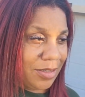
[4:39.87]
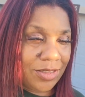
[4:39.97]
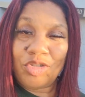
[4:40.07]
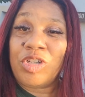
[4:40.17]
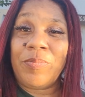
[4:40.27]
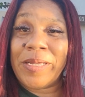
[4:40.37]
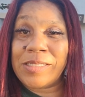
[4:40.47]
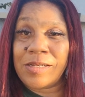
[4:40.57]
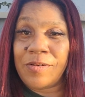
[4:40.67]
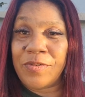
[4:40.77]
treat
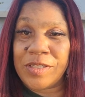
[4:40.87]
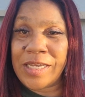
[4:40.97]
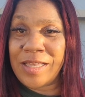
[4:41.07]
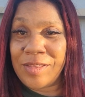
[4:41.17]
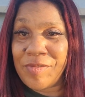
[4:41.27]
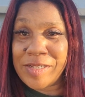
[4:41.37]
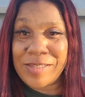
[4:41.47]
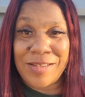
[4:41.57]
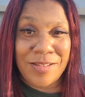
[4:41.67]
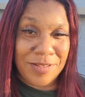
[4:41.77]
myself and take the rest
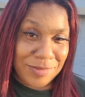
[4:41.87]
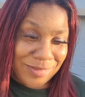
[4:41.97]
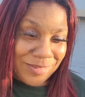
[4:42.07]
of the